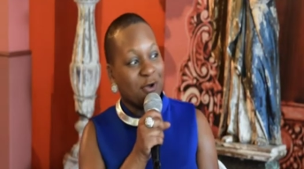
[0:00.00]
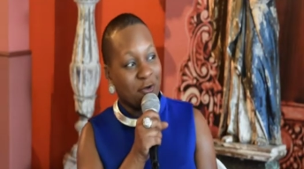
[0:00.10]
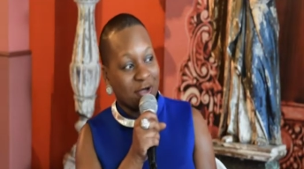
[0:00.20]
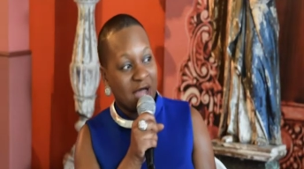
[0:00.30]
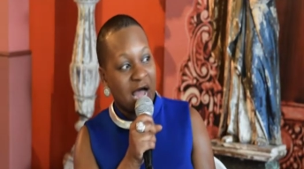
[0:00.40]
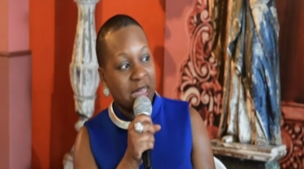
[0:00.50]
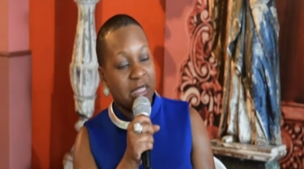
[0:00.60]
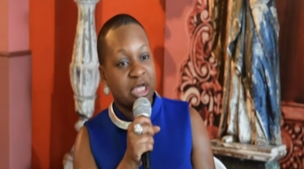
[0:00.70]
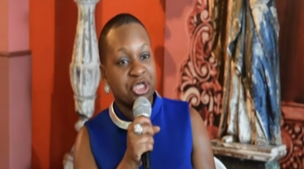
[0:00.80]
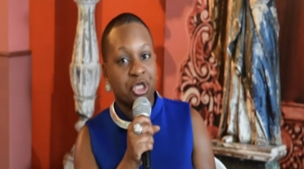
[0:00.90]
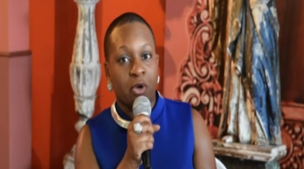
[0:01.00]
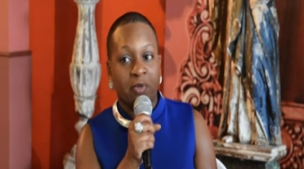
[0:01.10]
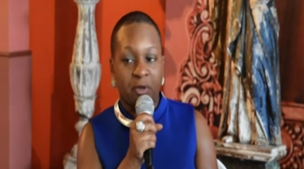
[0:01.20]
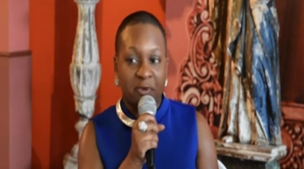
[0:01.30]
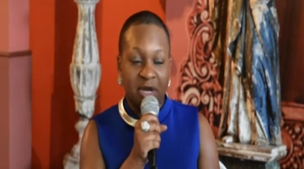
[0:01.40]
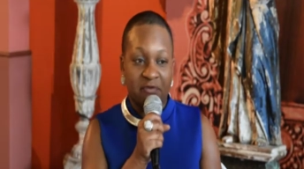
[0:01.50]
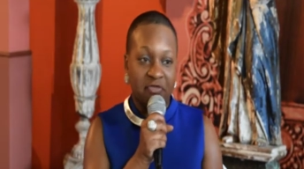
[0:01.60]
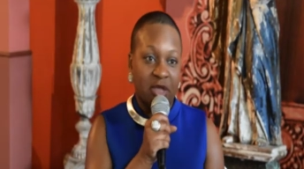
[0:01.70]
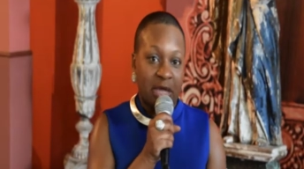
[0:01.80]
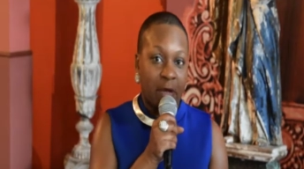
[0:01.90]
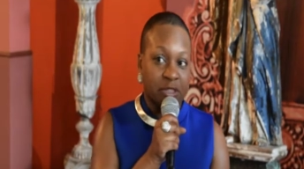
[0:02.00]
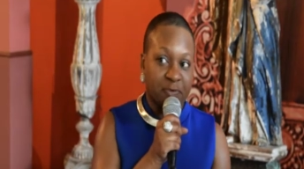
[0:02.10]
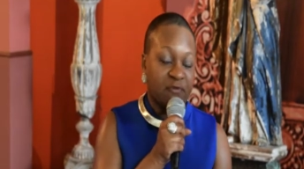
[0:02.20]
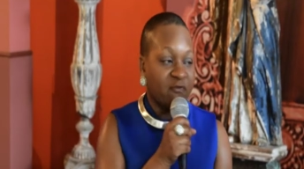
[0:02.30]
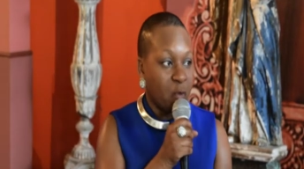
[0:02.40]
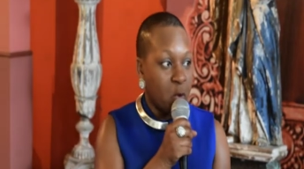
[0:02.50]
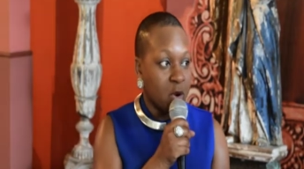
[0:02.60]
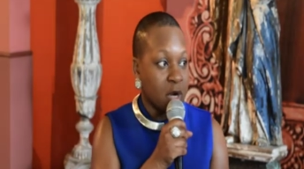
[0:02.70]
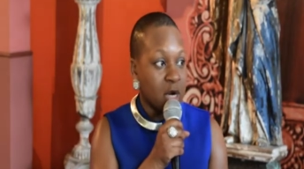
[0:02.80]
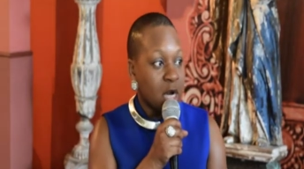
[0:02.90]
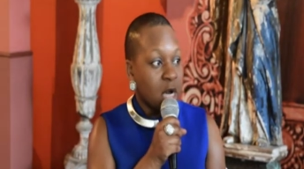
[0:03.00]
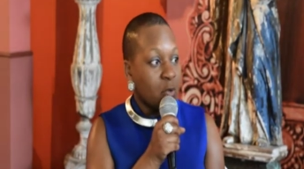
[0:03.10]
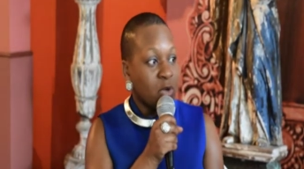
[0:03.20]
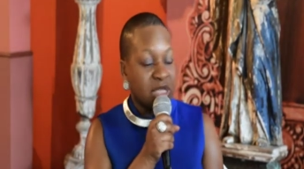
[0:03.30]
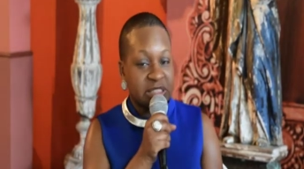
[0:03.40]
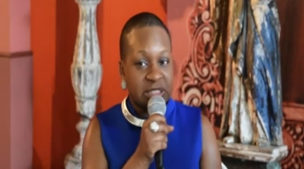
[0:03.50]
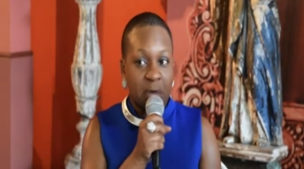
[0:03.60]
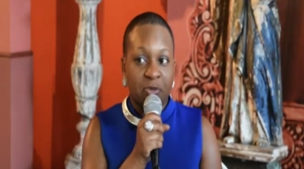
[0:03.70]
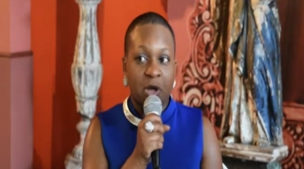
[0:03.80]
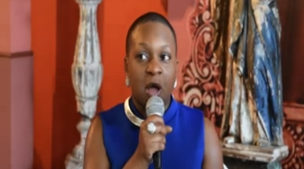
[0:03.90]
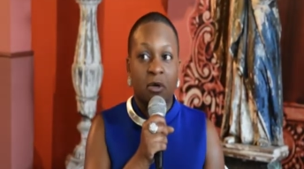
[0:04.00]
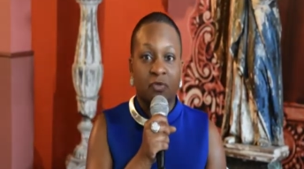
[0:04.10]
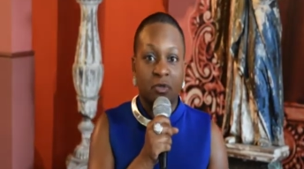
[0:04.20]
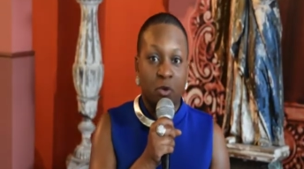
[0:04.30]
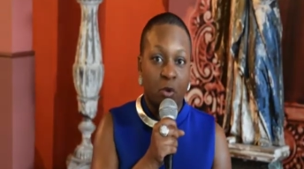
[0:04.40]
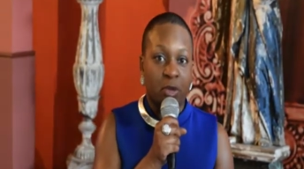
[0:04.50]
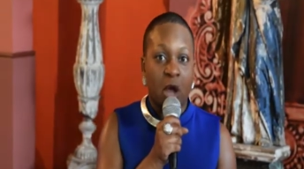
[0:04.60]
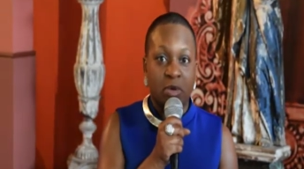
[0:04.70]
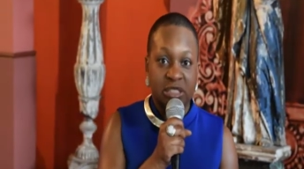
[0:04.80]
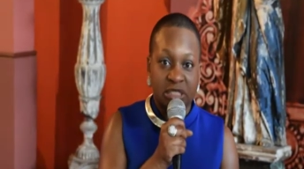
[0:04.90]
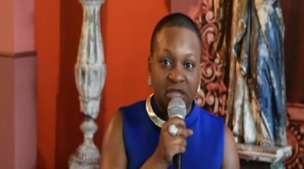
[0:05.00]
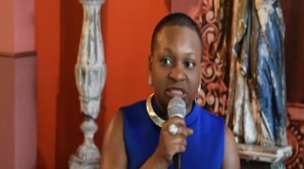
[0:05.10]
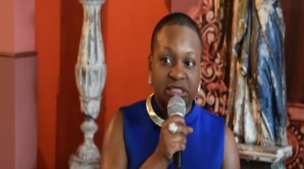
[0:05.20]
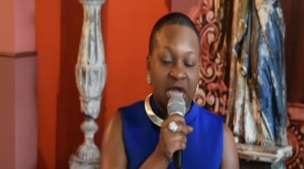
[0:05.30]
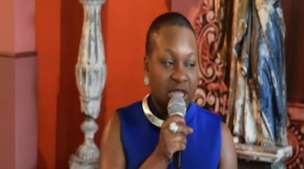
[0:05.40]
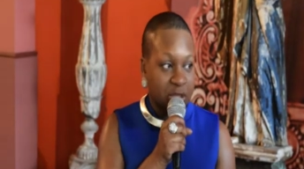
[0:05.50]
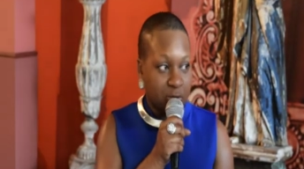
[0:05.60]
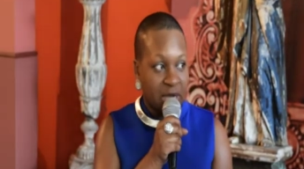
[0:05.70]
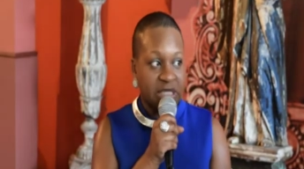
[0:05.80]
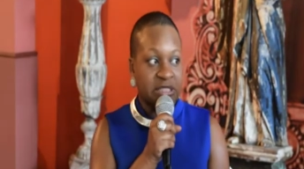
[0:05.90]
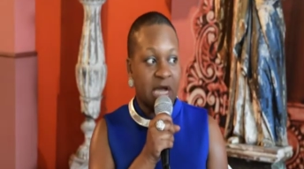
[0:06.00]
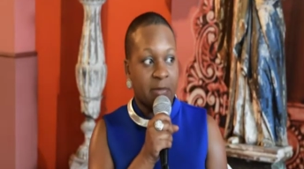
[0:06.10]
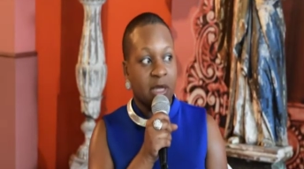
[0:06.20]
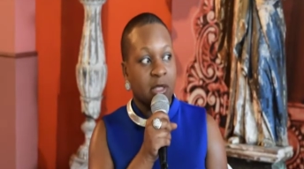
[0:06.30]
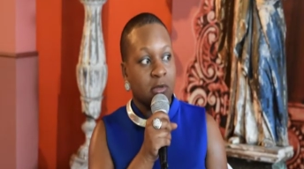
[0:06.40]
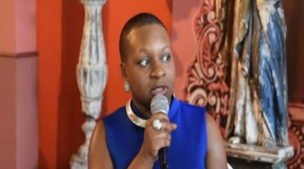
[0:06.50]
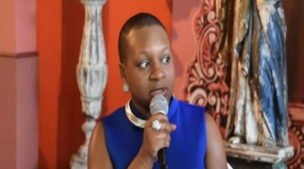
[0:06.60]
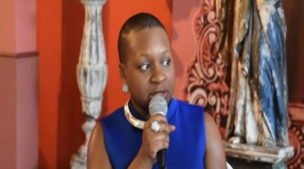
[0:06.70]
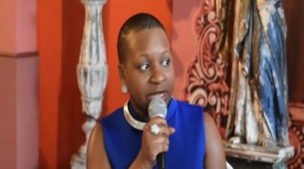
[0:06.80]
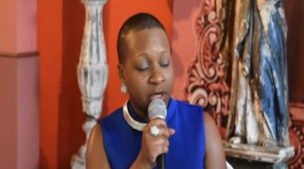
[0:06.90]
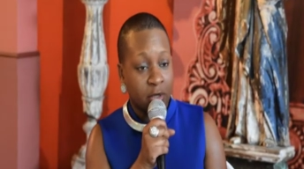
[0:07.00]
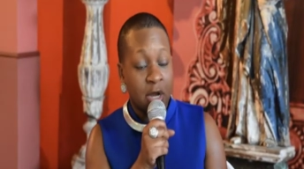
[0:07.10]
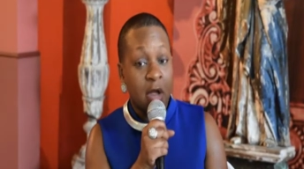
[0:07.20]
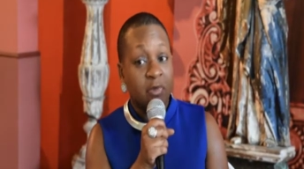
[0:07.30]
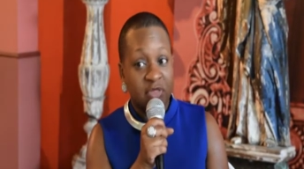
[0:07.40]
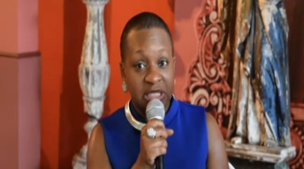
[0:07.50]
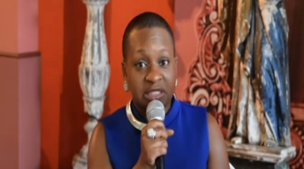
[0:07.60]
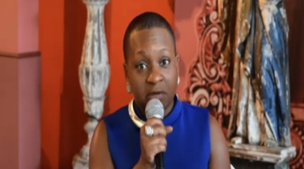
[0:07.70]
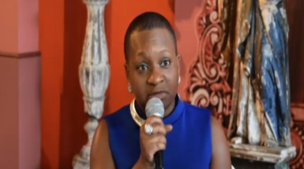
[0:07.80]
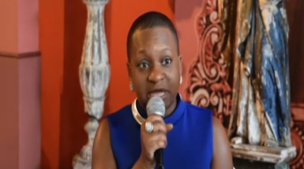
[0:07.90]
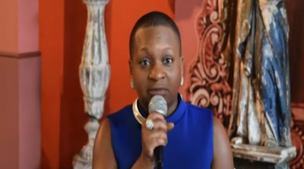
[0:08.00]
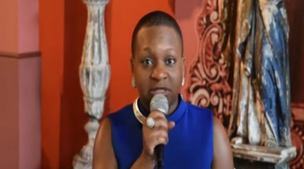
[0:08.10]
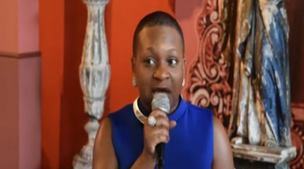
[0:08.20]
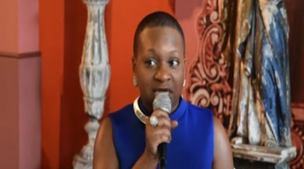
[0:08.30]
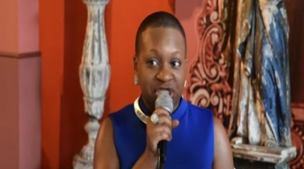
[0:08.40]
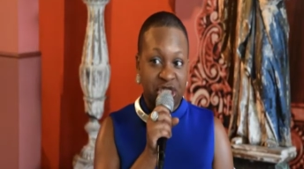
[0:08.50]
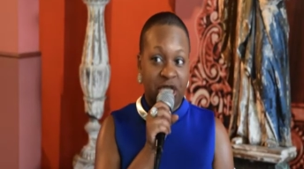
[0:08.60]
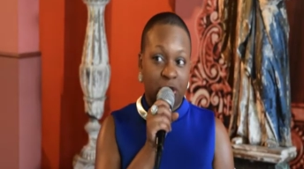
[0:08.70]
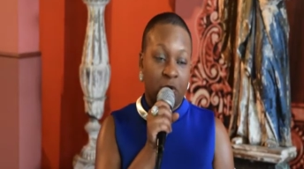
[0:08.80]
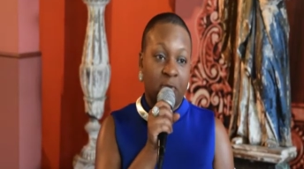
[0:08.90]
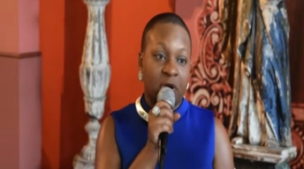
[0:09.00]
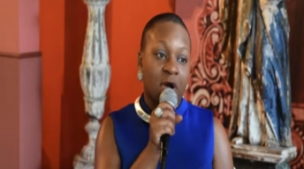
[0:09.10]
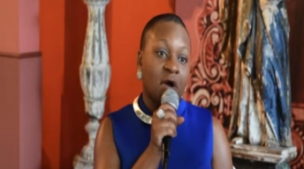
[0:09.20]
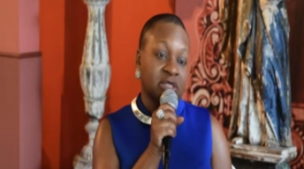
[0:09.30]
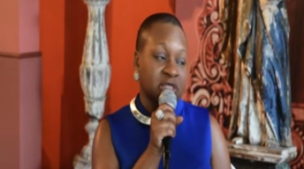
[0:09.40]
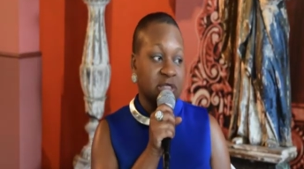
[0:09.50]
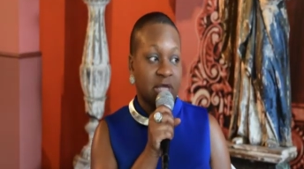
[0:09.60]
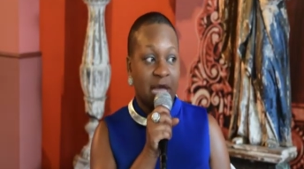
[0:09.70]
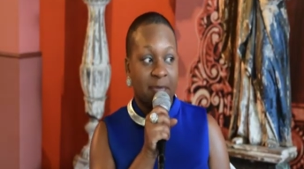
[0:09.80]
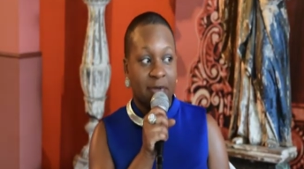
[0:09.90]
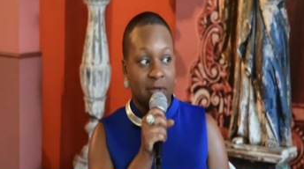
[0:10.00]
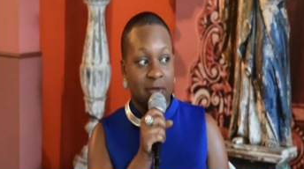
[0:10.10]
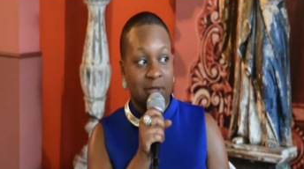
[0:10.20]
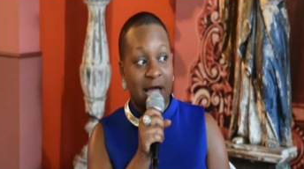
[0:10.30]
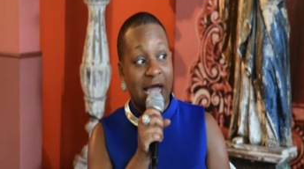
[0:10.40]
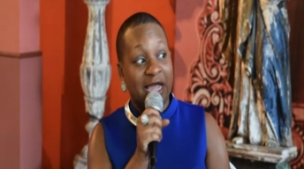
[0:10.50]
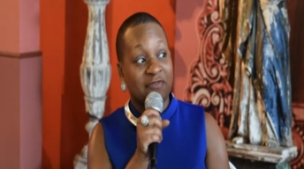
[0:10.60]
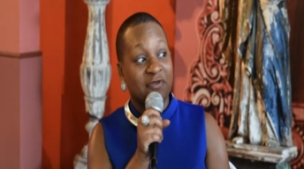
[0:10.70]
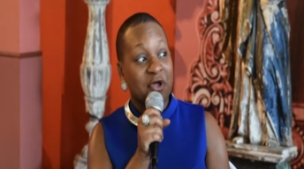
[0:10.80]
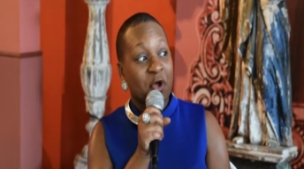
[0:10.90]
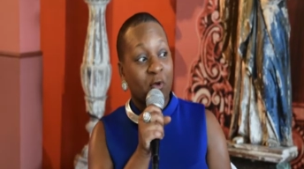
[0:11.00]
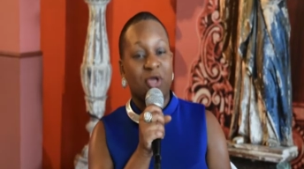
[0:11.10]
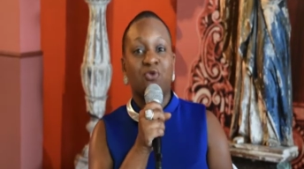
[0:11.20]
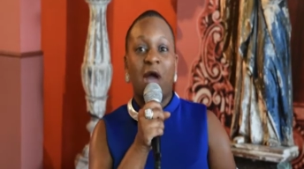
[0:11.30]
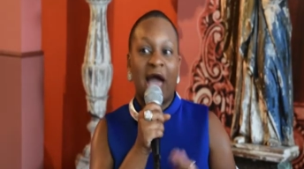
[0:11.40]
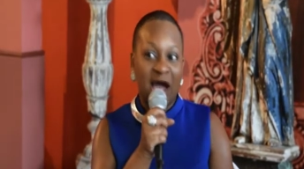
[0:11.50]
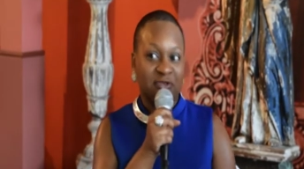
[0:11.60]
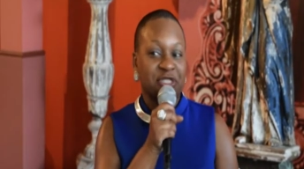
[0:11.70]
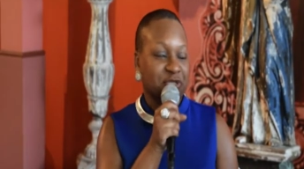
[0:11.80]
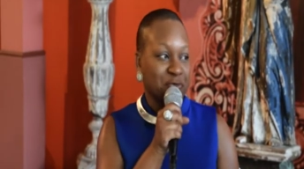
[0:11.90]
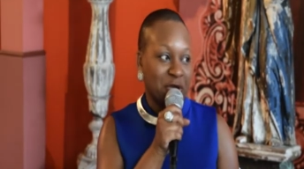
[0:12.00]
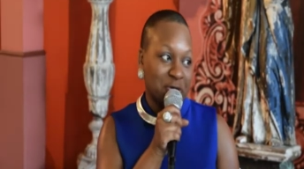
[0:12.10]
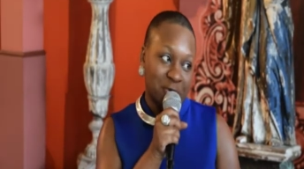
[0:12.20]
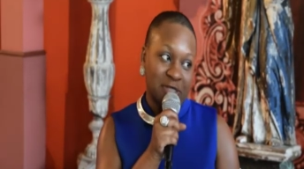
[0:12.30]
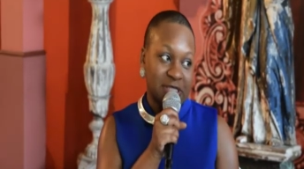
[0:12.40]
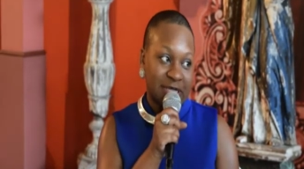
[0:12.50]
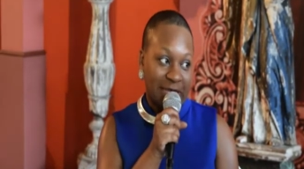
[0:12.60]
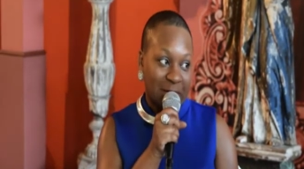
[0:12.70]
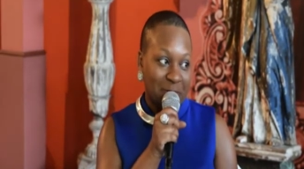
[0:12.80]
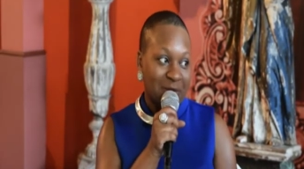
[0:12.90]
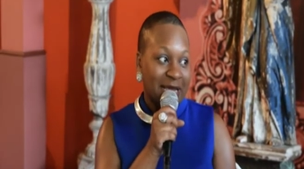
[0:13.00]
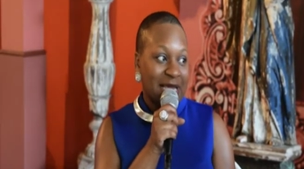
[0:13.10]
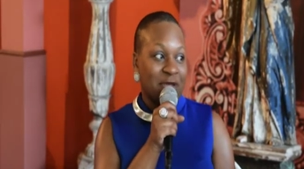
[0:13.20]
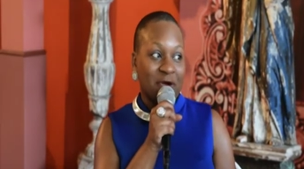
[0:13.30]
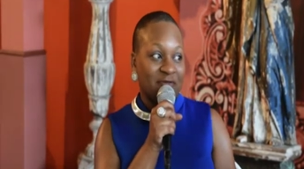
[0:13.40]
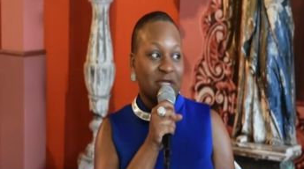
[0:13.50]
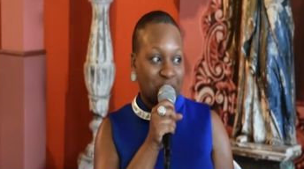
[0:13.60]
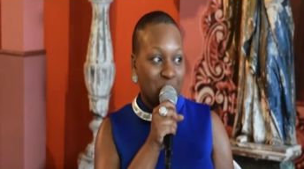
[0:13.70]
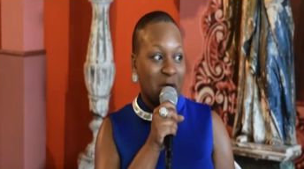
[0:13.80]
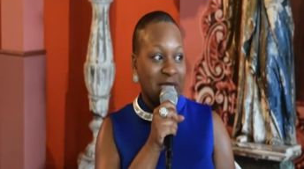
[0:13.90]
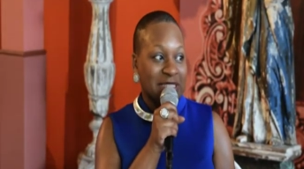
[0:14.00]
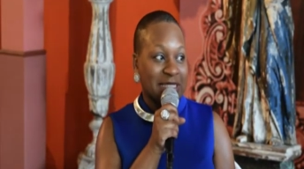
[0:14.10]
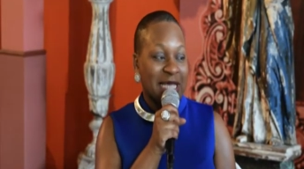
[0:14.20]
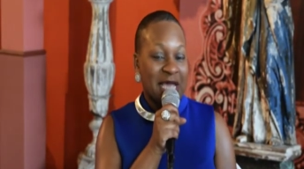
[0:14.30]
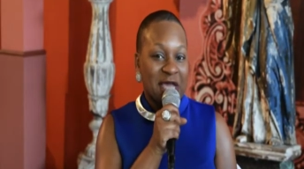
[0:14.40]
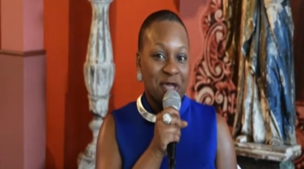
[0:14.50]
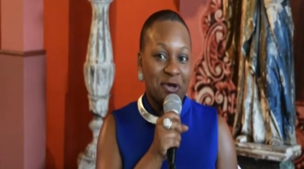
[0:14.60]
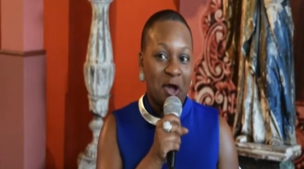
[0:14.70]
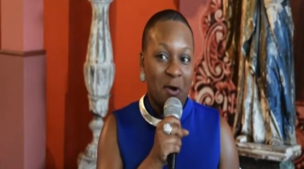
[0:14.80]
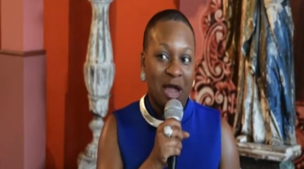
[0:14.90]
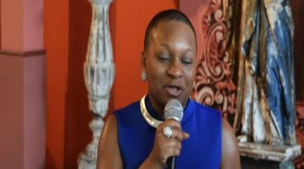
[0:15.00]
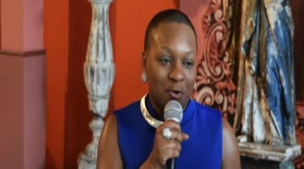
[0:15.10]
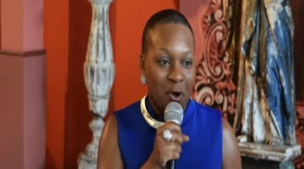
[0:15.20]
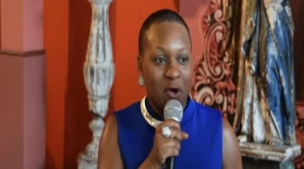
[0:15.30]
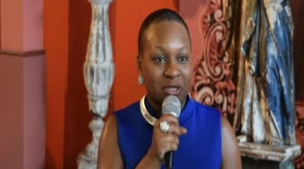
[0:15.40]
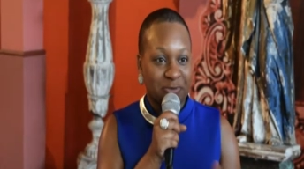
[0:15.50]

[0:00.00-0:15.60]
go to college, you know, and we put everything else before we accept the calling of the Lord. We always say that's not the right time, I can do this later. But then sometimes God will shake you up and cause things to happen in your life where you have to surrender to Him. You don't have a choice, you know, and you'll always